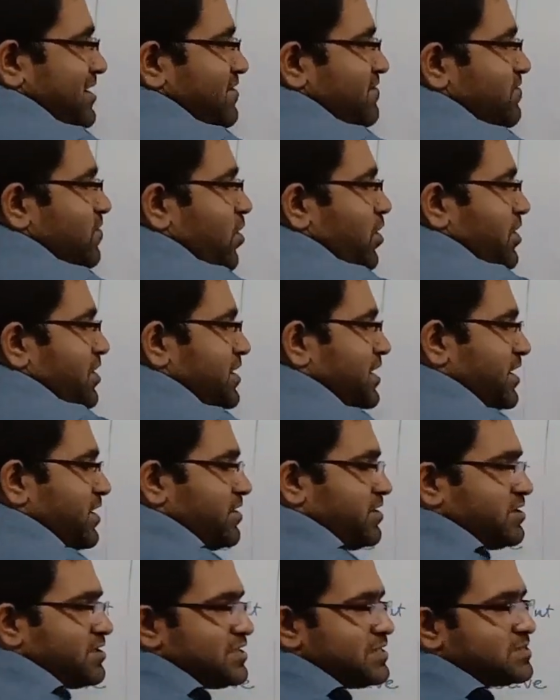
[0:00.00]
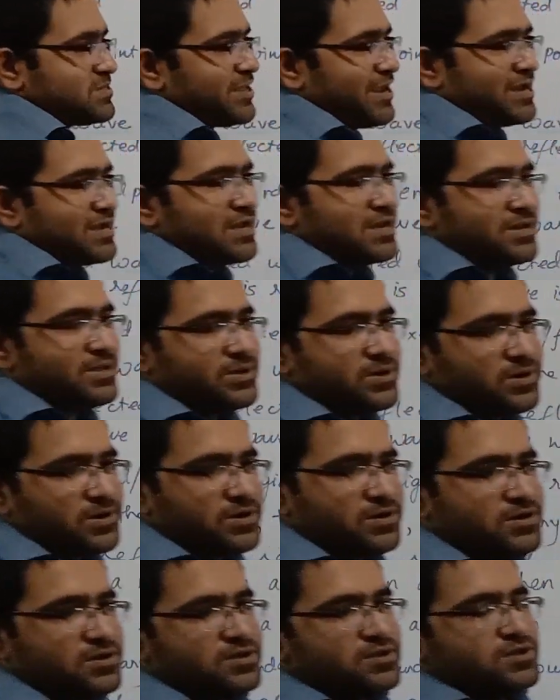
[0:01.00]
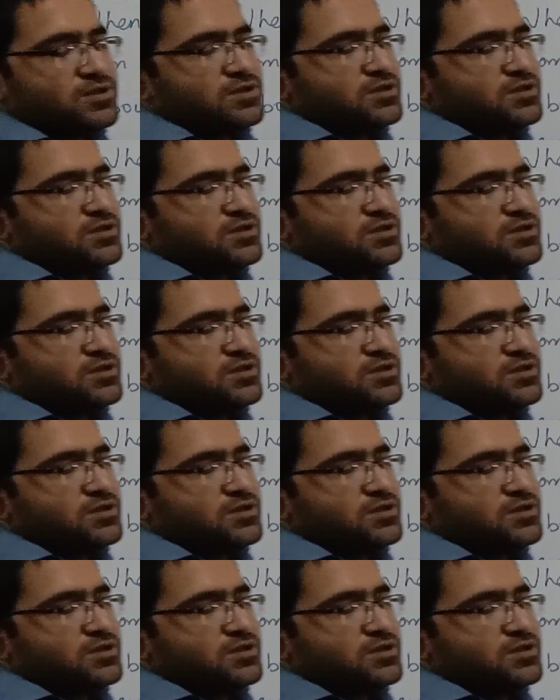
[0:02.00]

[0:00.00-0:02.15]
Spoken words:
inverted. Is that clear?